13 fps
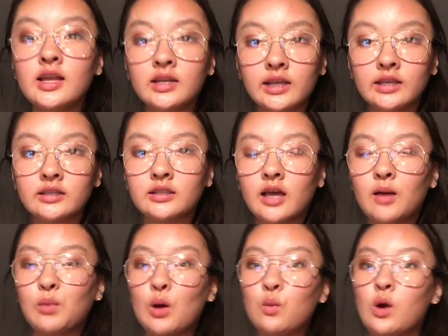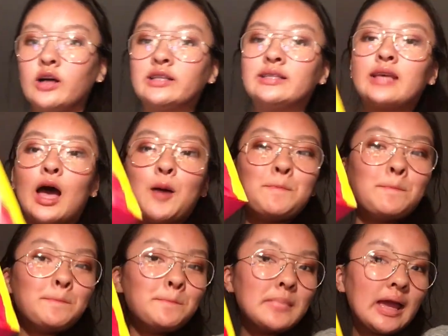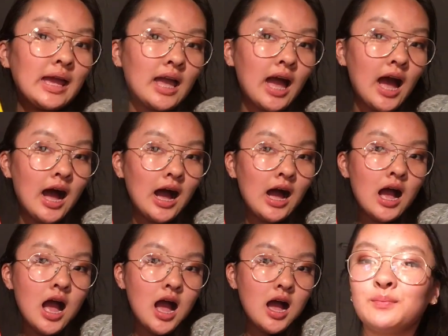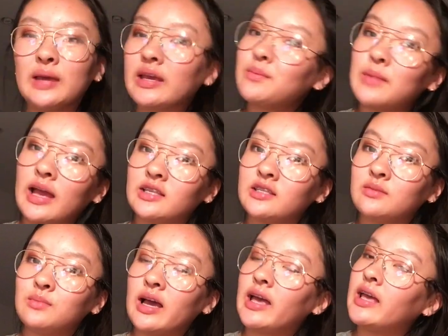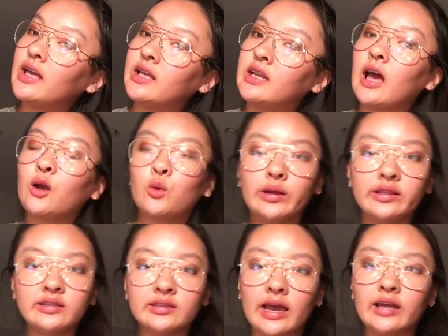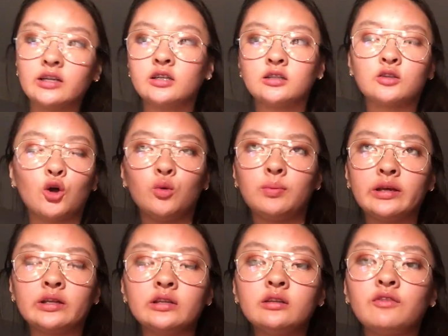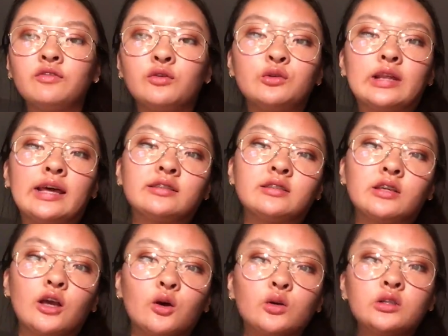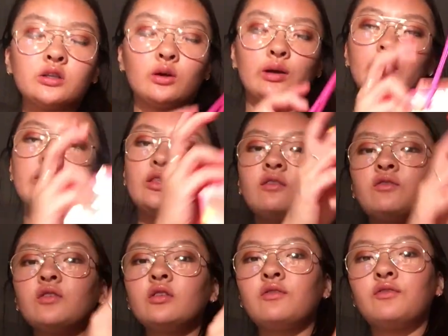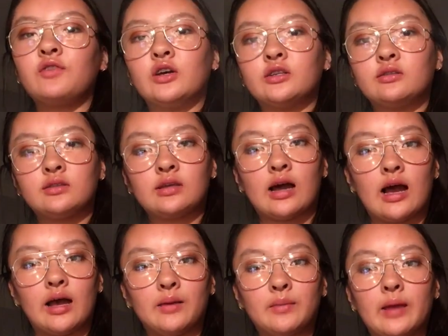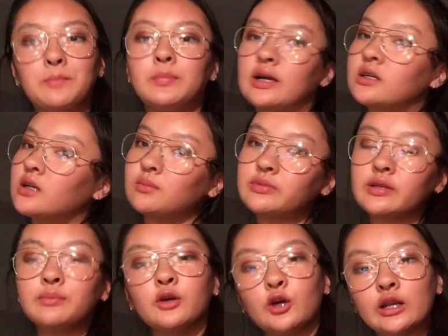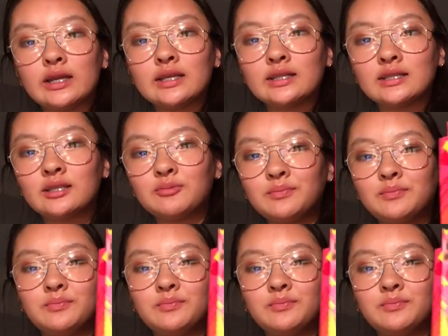Next up was Mecca. Mecca Maxima in Queensgate just opened a few days ago, so I went there for the first time and picked up some goodies.